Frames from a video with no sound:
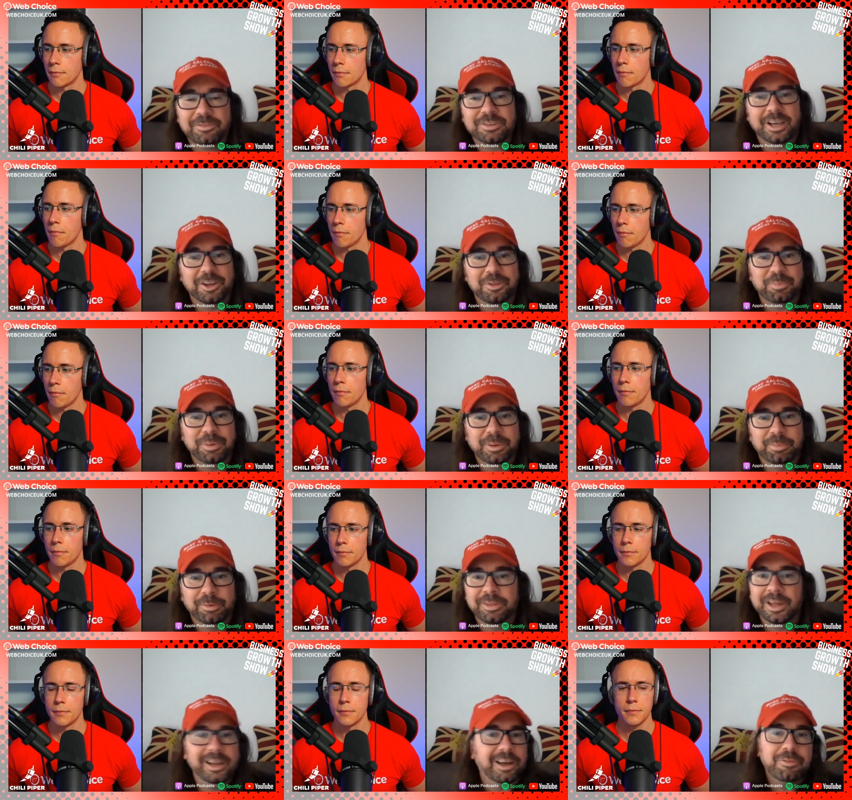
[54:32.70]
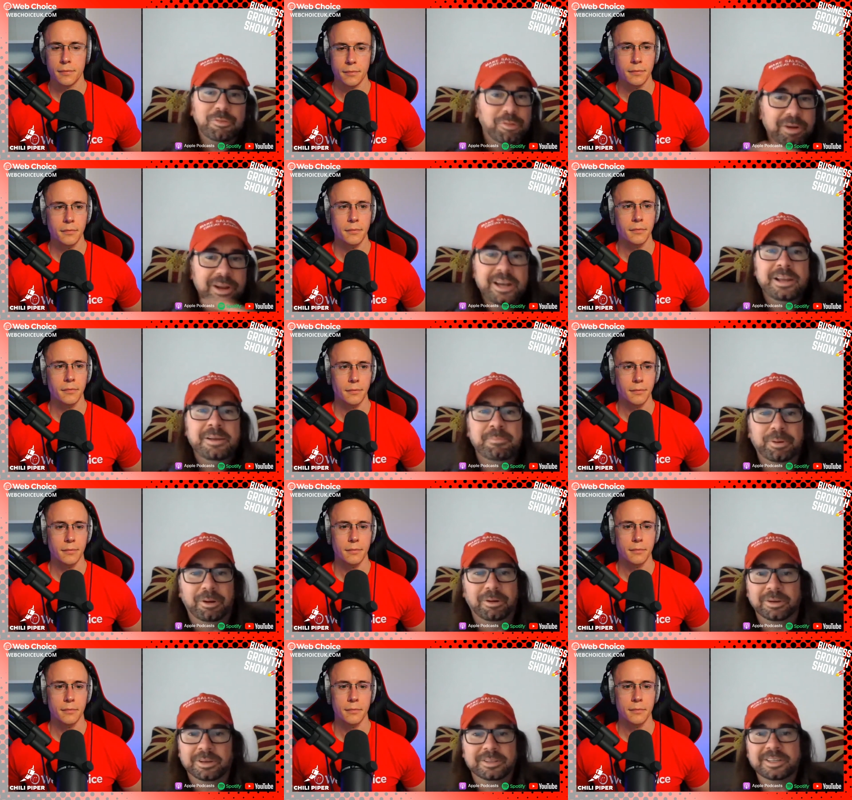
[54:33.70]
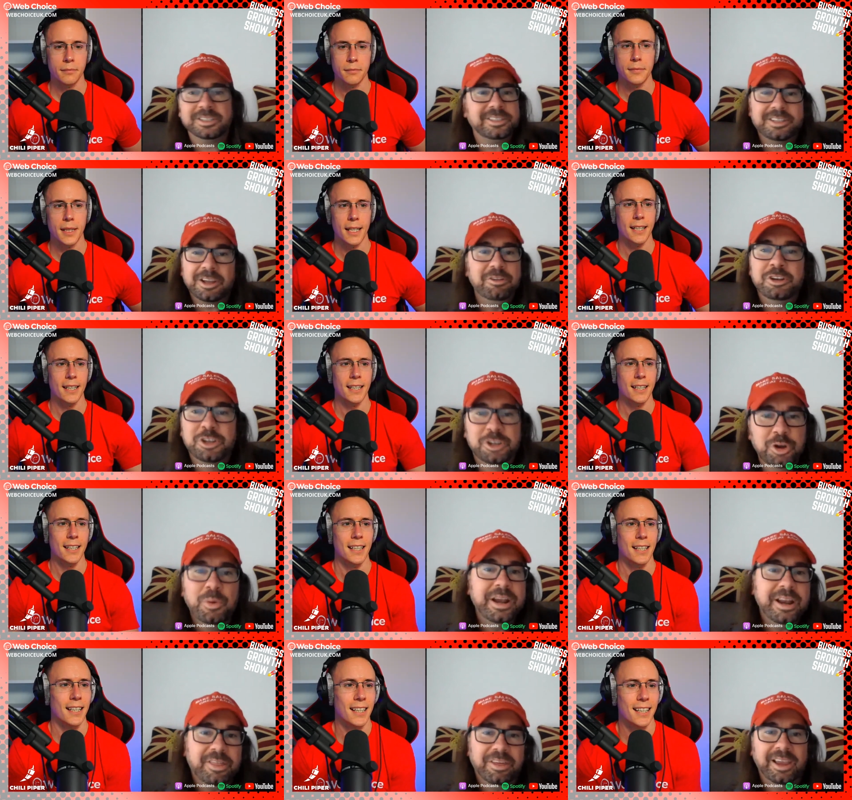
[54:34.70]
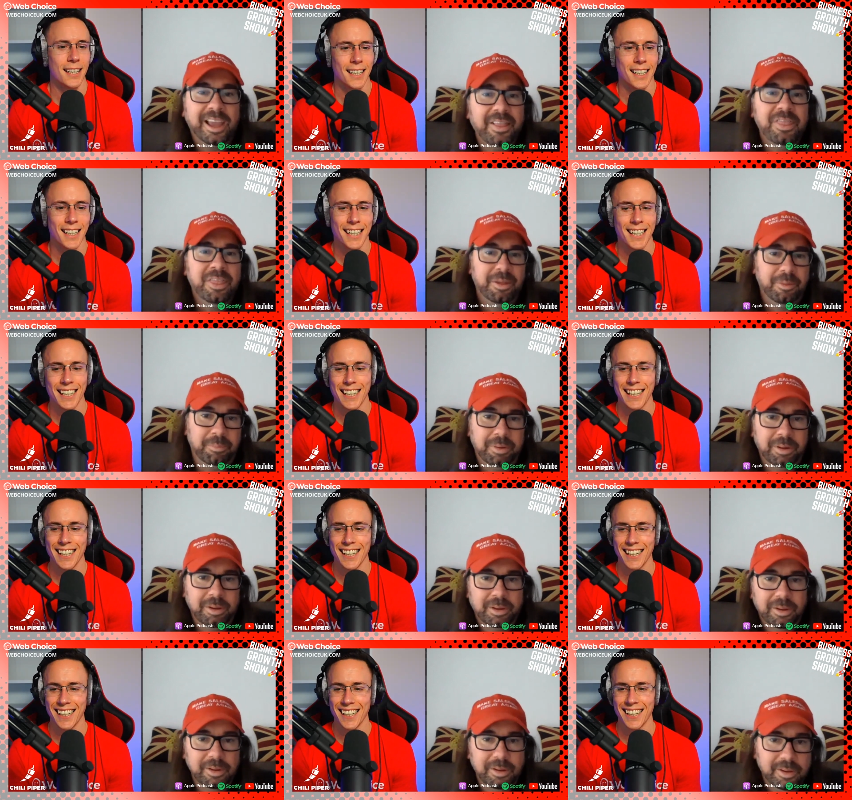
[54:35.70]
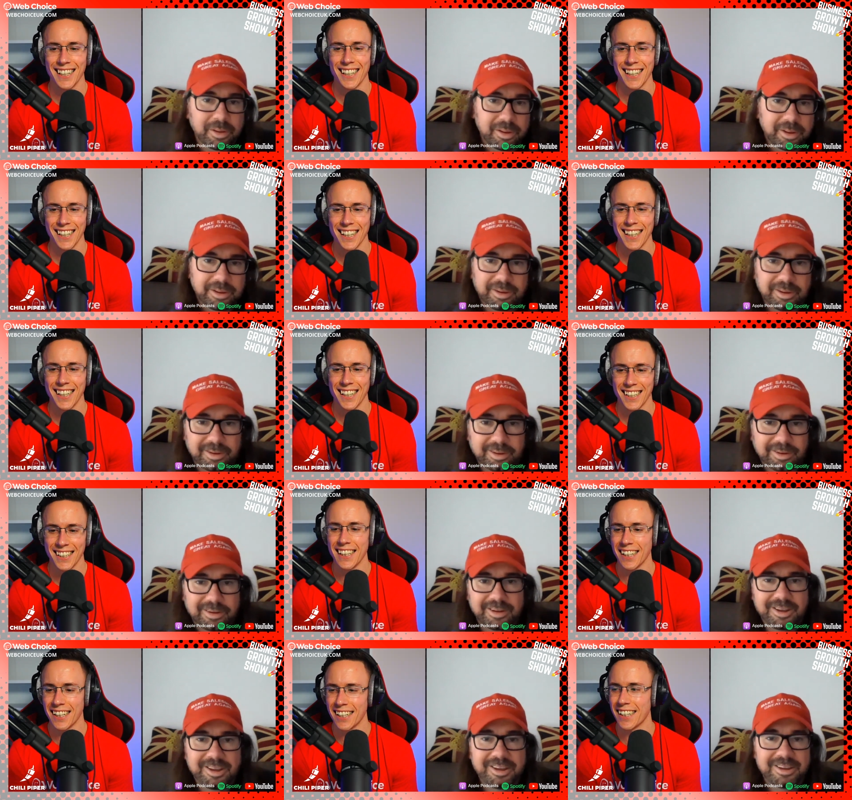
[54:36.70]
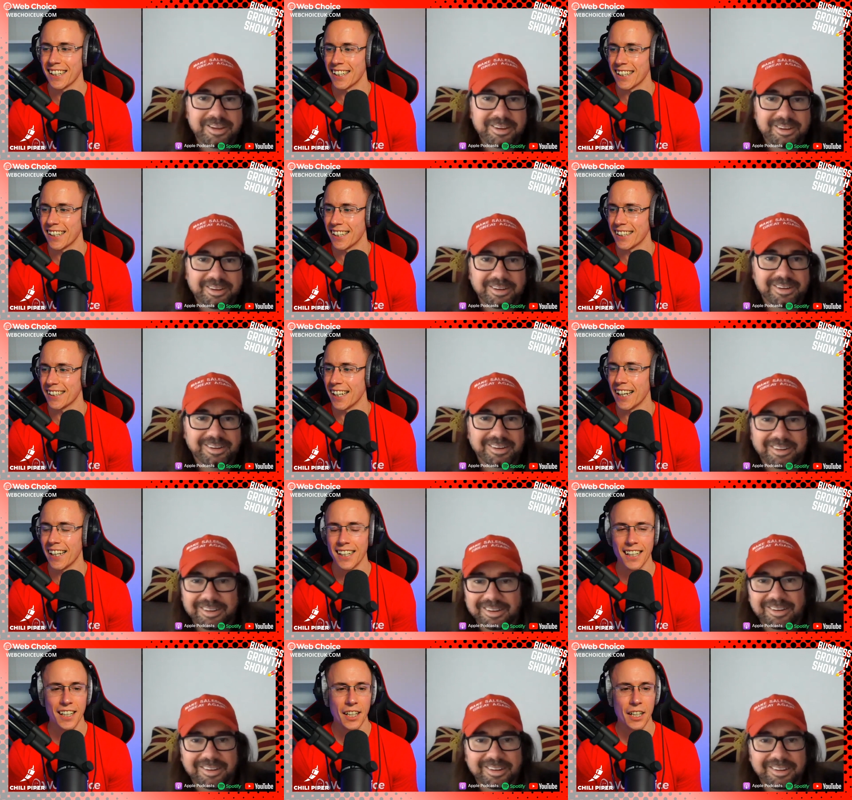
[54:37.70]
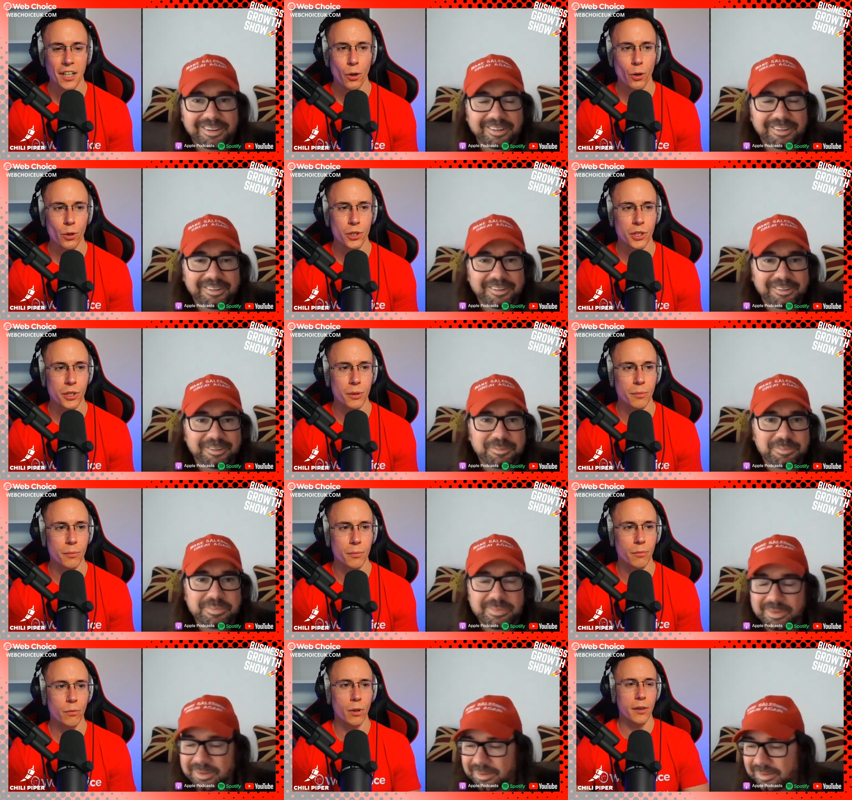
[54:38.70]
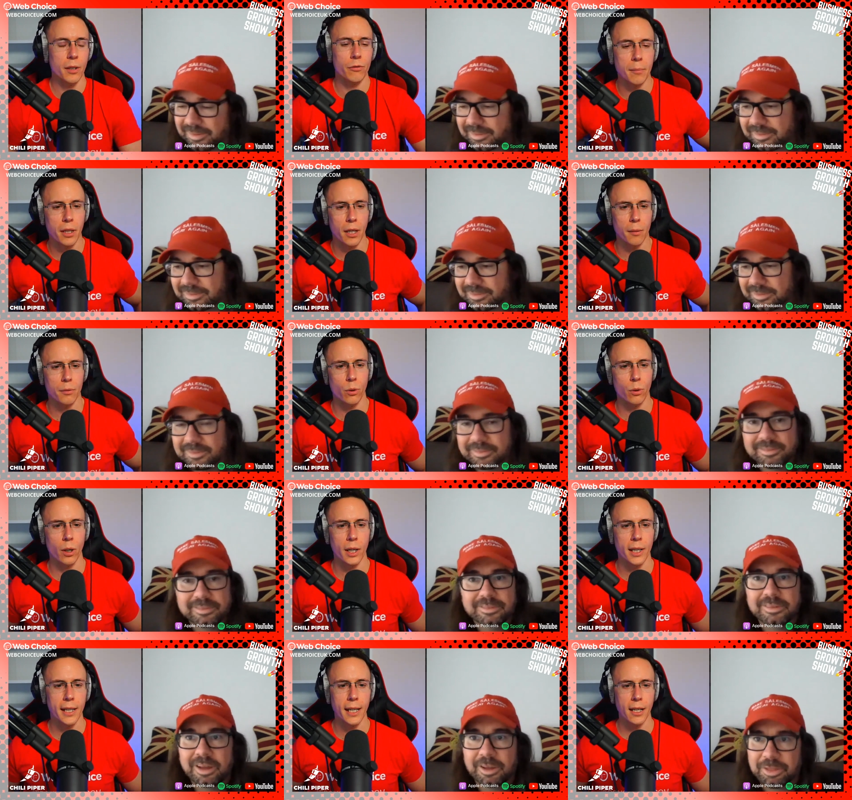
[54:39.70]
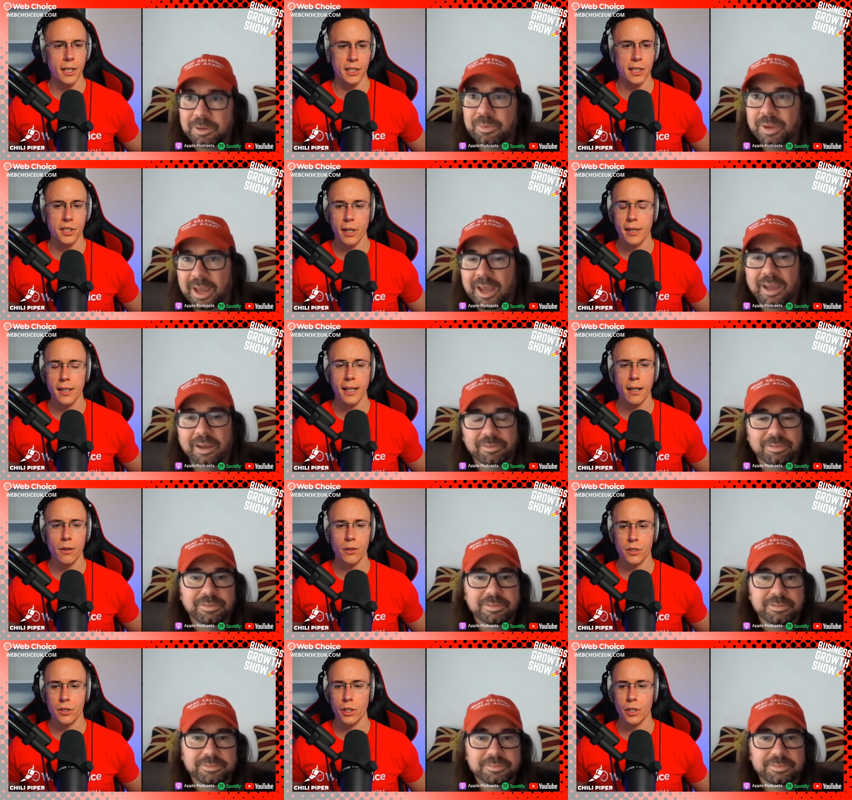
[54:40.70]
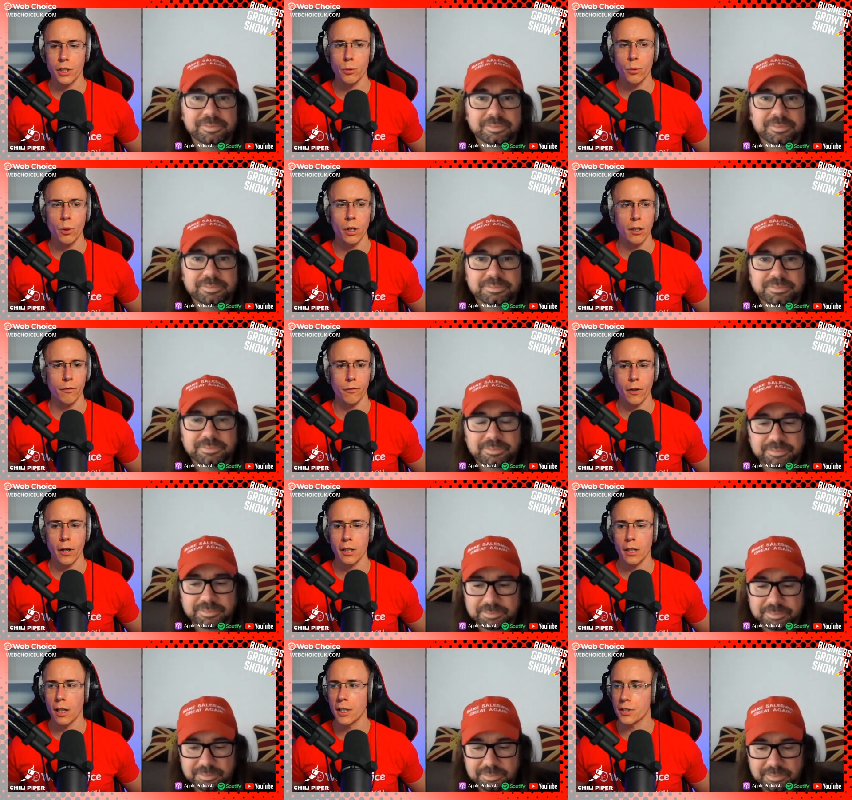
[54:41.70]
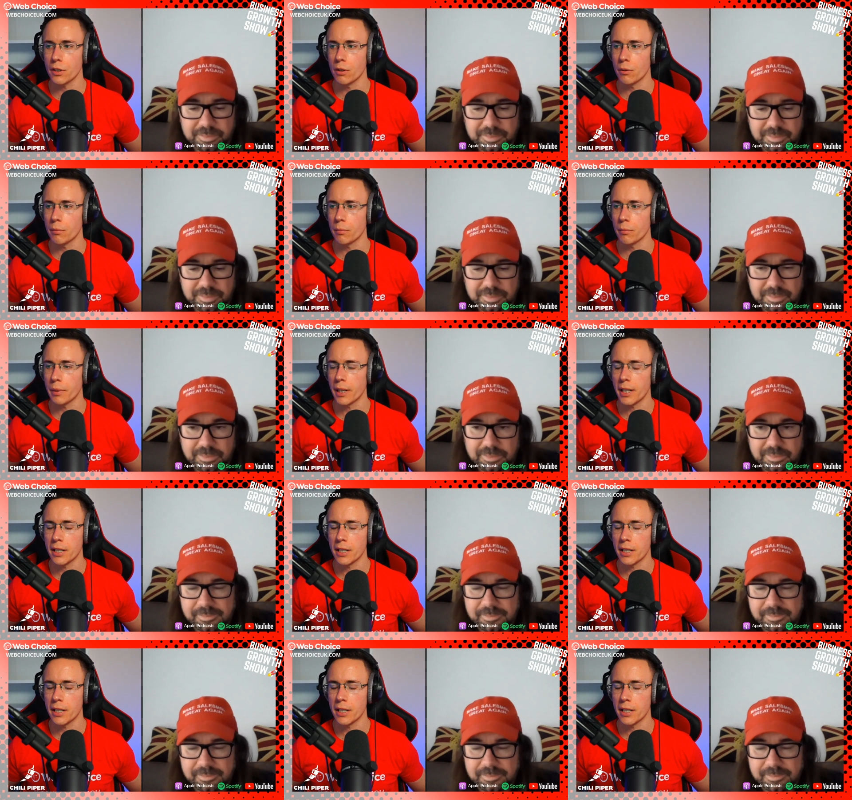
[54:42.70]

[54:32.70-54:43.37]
Speaker 1: salespeople. They love reading books. They just don't do anything in them.
Speaker 2: Yeah, yeah, yeah. Awesome. Well, I think we've wrapped up quite nicely. Is there yeah. anything else that you want to finalize on, Benjamin? Have